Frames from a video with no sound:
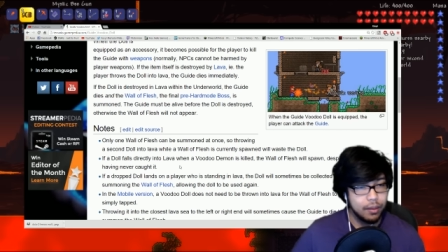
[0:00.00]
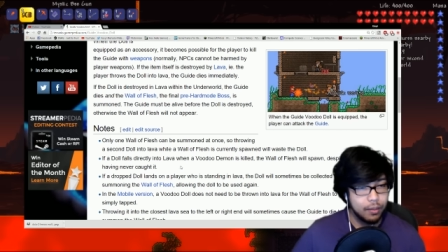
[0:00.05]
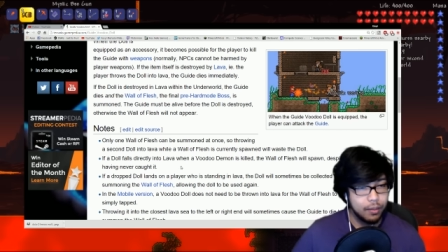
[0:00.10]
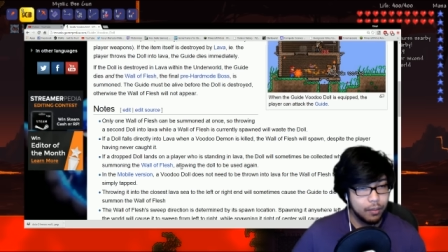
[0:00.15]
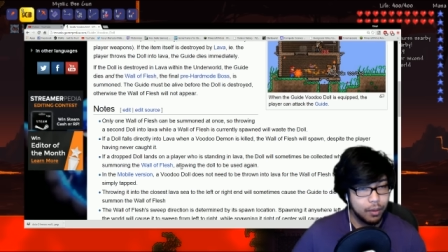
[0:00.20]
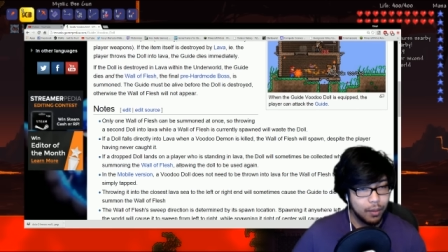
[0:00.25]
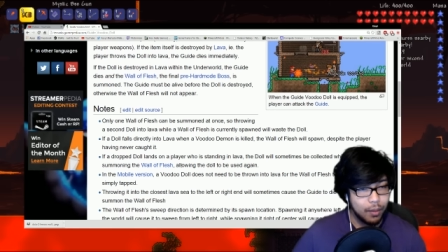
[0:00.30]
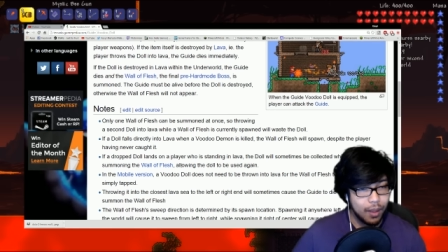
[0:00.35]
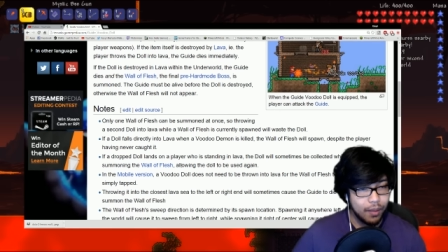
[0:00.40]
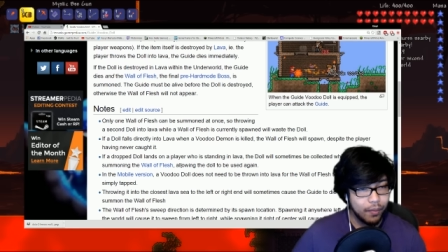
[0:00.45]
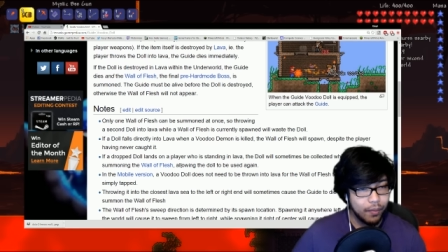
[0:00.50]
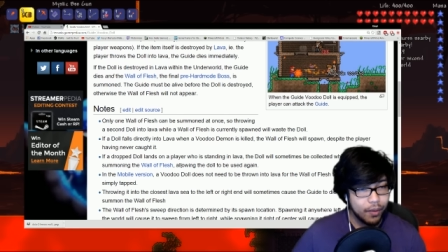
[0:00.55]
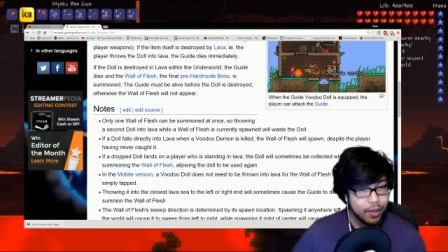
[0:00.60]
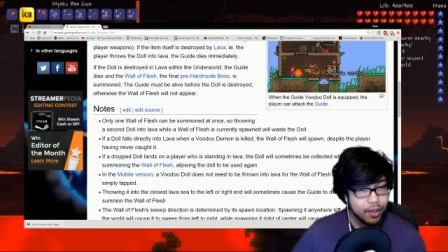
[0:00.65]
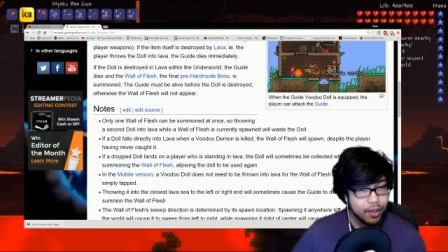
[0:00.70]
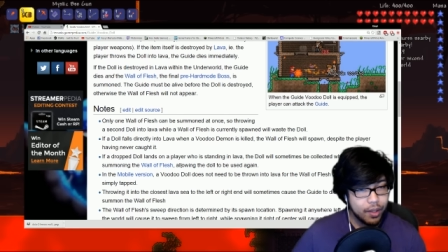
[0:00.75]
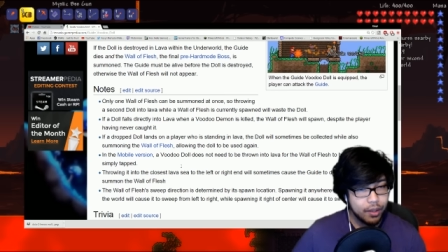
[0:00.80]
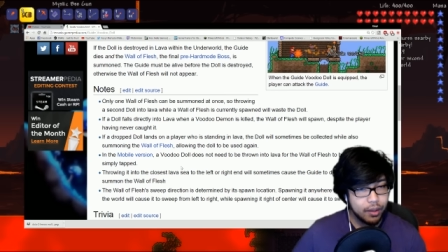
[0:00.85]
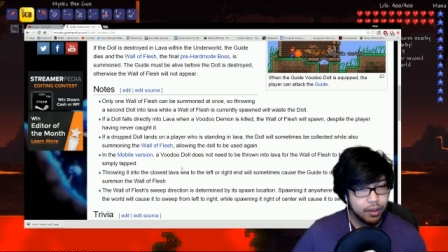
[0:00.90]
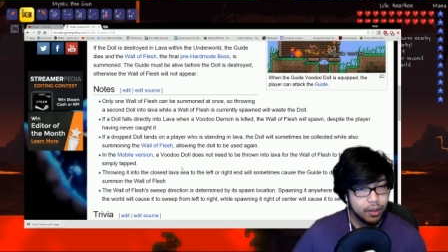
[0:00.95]
mobile
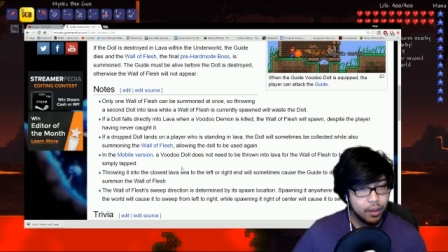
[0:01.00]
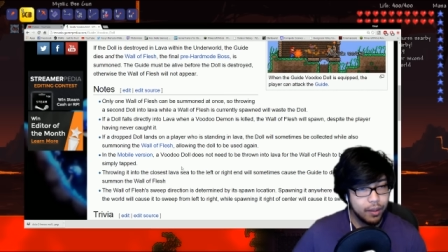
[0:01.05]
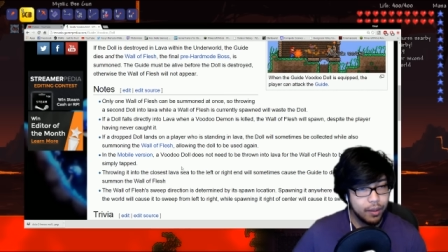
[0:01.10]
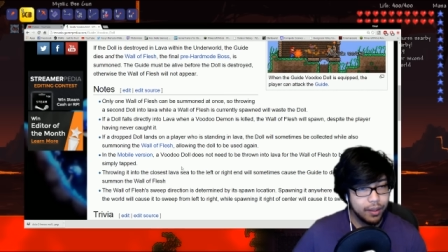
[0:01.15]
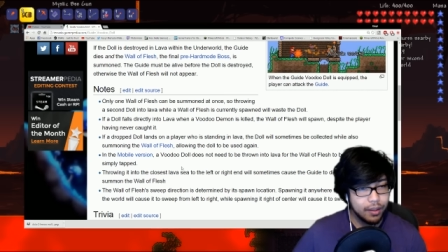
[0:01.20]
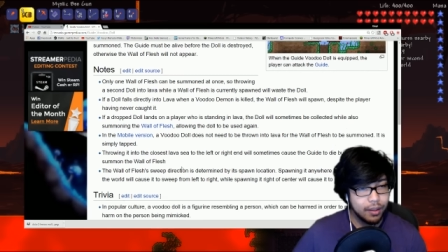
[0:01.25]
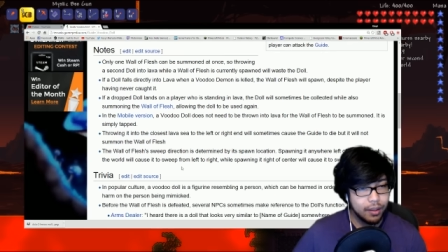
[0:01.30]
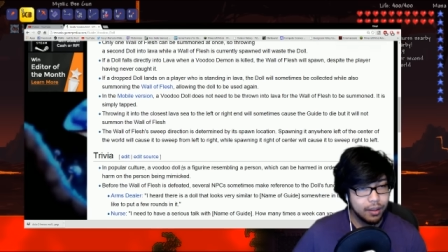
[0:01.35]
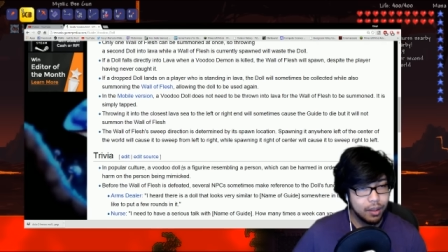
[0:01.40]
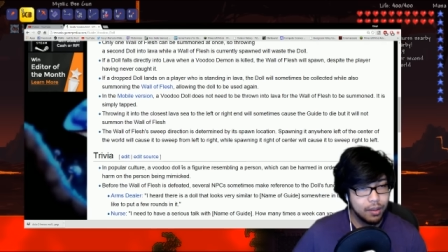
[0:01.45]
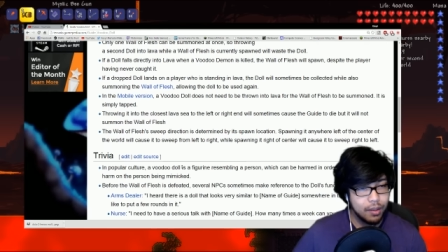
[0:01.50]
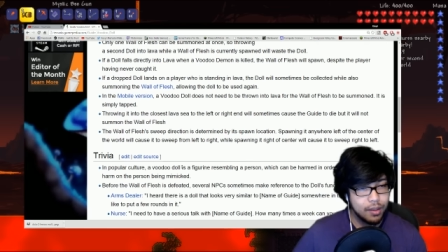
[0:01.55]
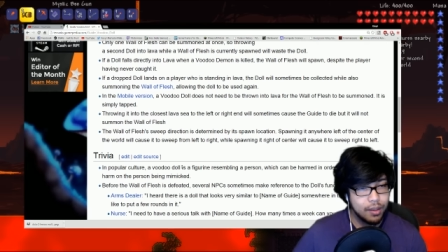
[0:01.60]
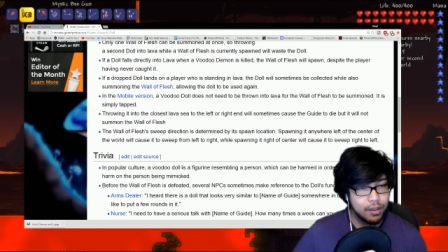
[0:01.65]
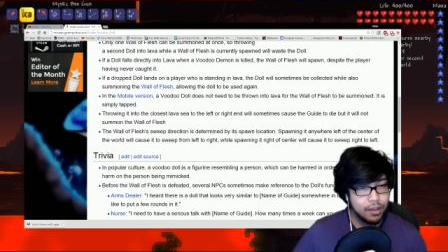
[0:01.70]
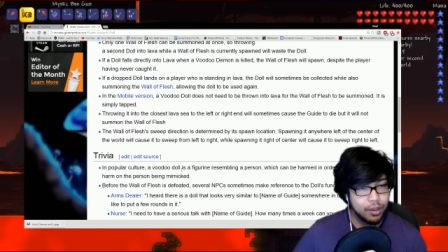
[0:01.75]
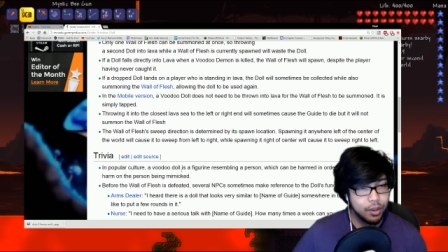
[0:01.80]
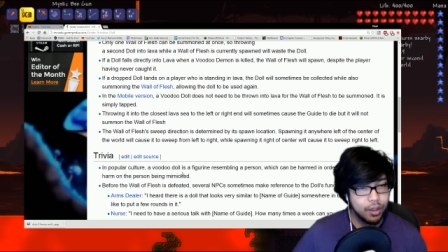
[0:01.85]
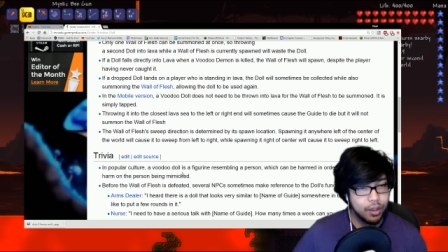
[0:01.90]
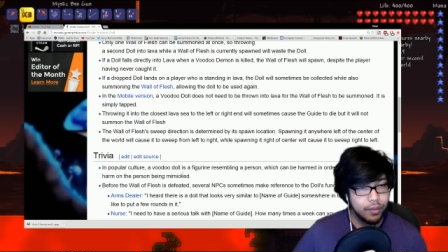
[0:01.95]
version, throwing in the
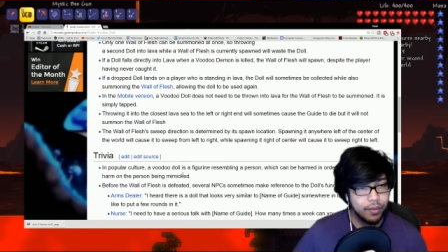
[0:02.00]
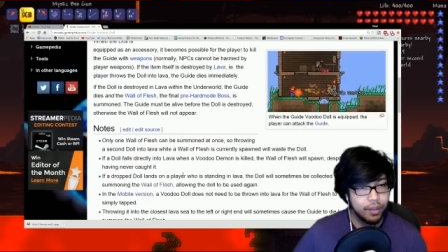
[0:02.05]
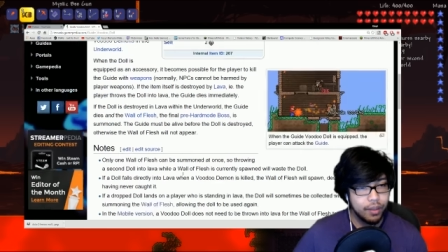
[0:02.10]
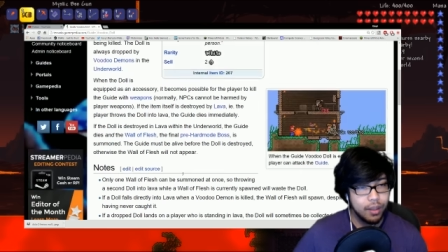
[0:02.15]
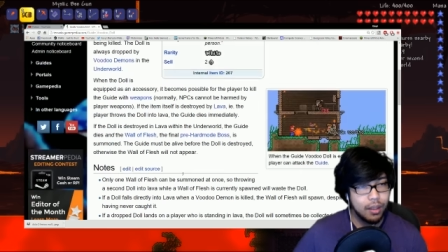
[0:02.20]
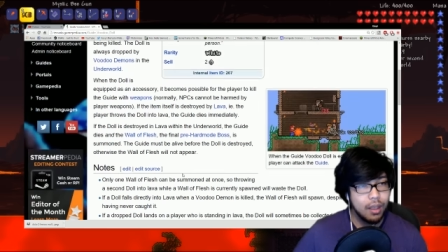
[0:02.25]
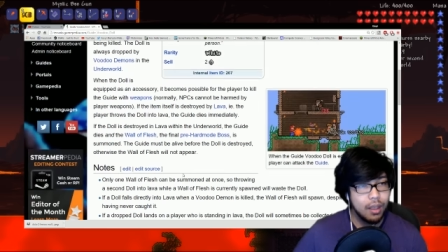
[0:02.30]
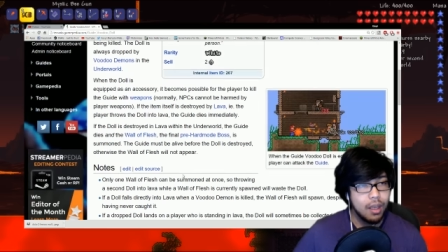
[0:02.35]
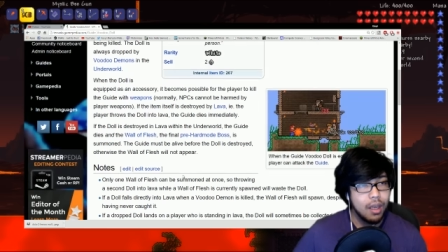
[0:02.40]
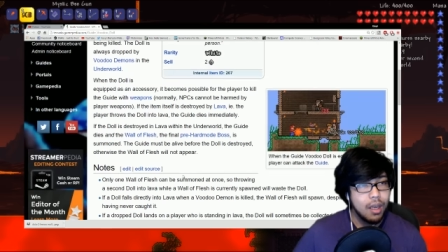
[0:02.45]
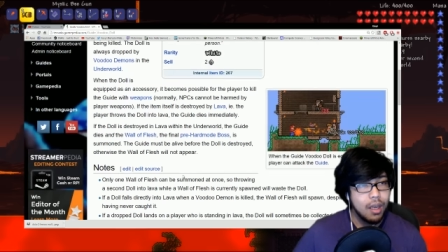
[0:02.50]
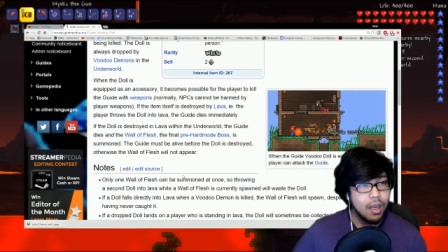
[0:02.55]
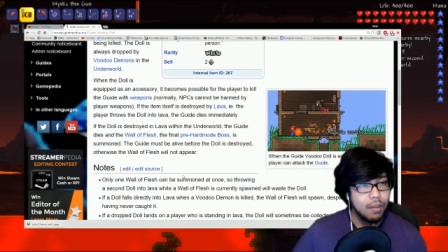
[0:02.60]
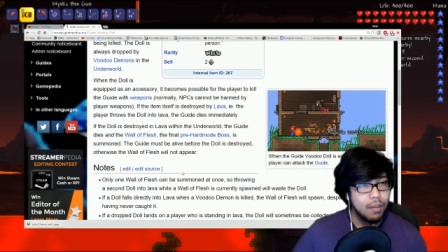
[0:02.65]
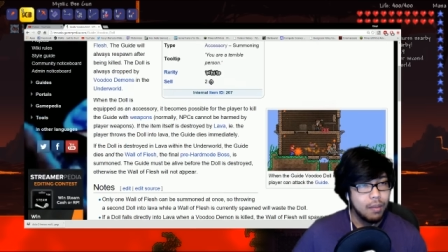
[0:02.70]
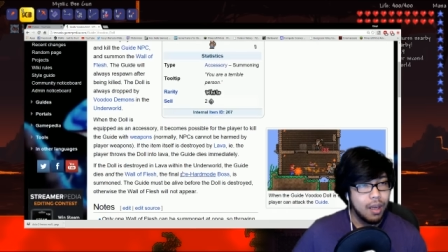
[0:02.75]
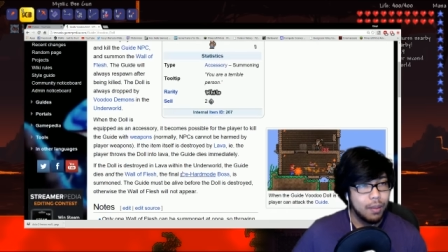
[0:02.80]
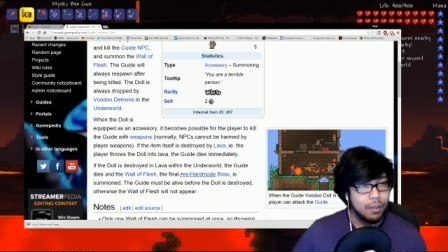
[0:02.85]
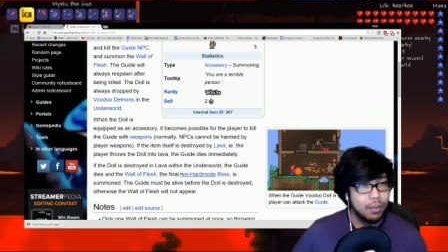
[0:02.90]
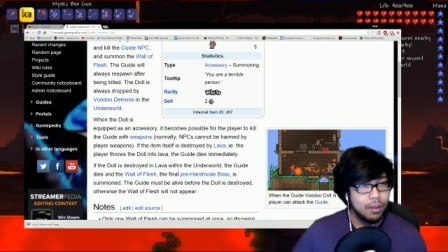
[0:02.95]
closest trivia
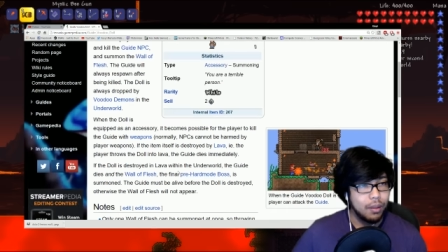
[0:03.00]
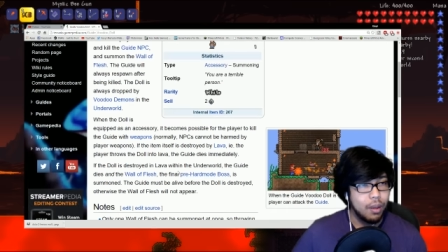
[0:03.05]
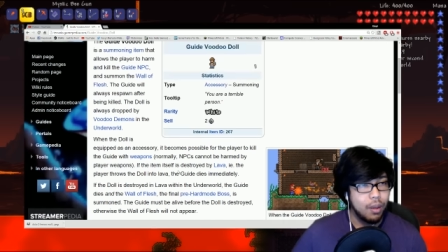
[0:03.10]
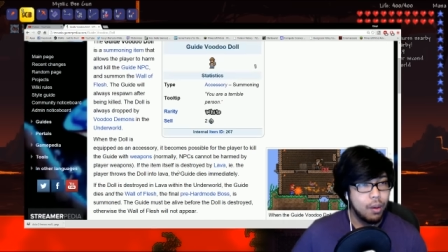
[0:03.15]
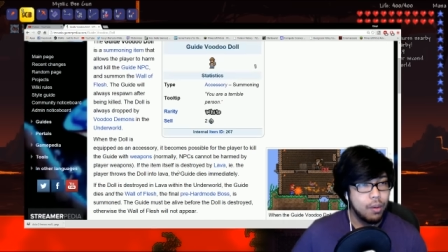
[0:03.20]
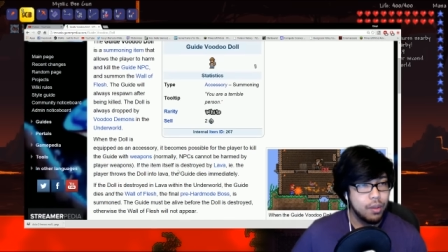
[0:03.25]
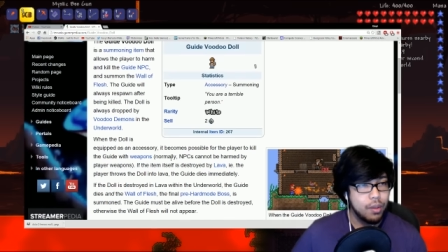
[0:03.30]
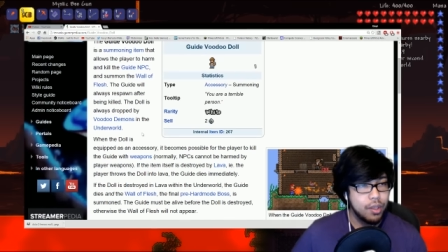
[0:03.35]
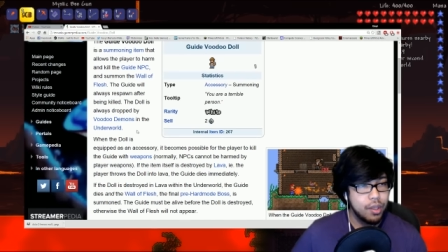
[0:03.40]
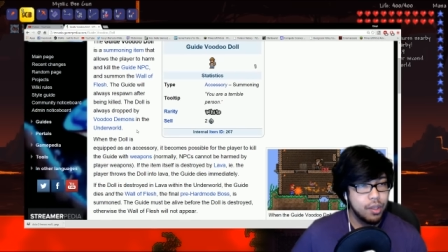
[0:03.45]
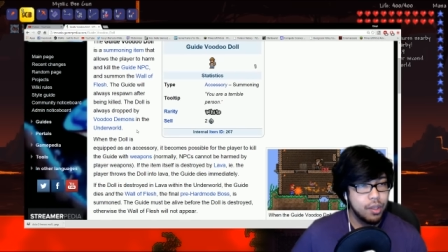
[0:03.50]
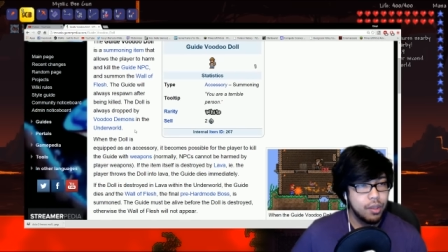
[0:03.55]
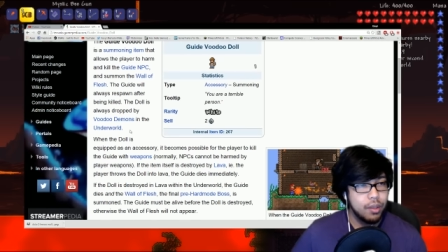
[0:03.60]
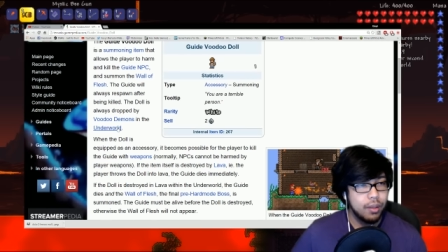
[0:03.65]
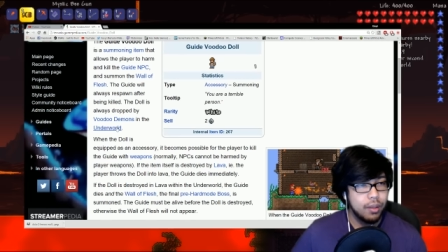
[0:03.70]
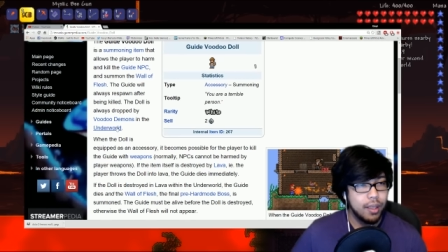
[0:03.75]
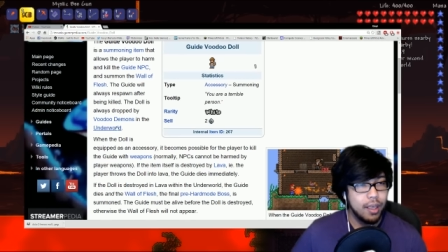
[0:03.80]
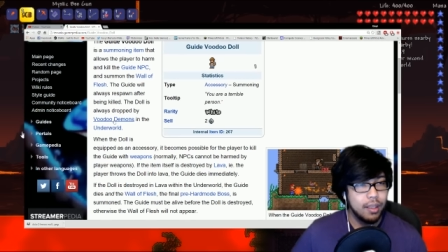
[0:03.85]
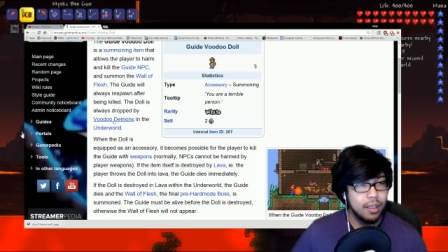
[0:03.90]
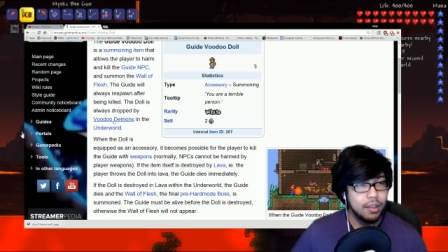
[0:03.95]
Popular culture.
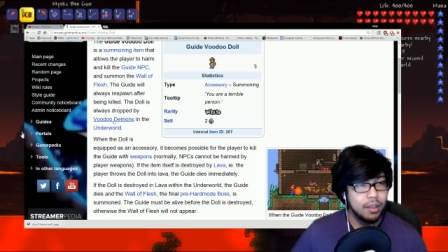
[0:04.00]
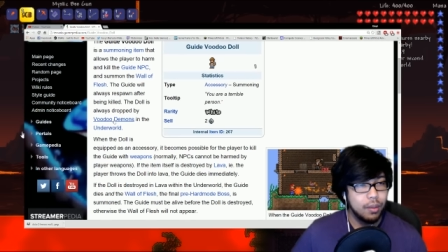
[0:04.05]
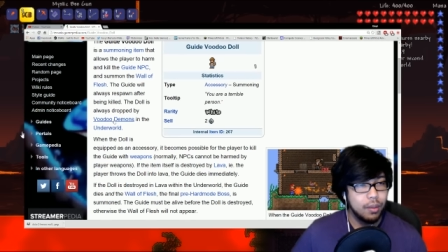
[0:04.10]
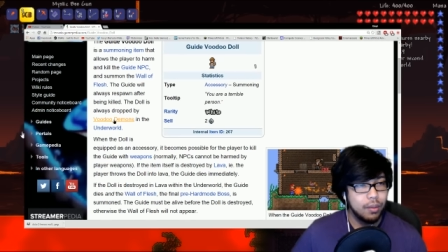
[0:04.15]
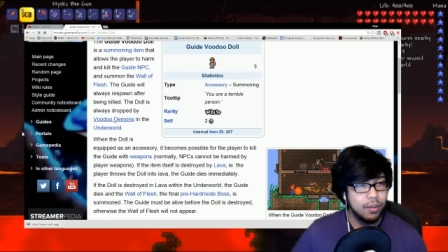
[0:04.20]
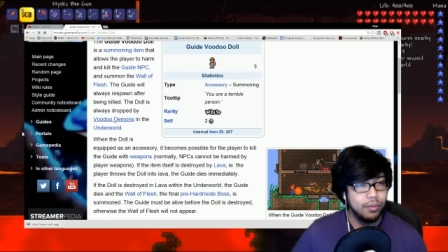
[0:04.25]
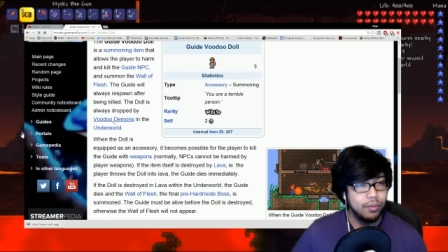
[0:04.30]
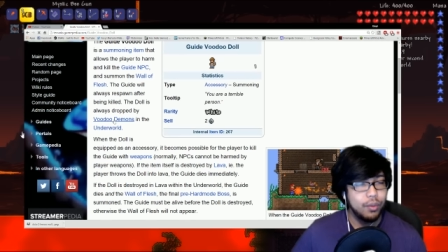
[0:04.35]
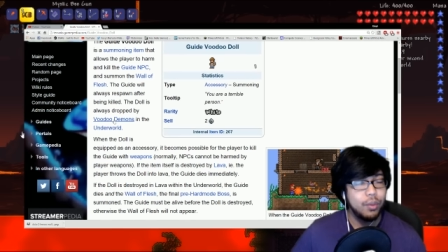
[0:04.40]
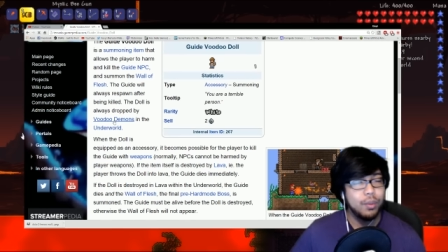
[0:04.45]
Okay, let's go to the voodoo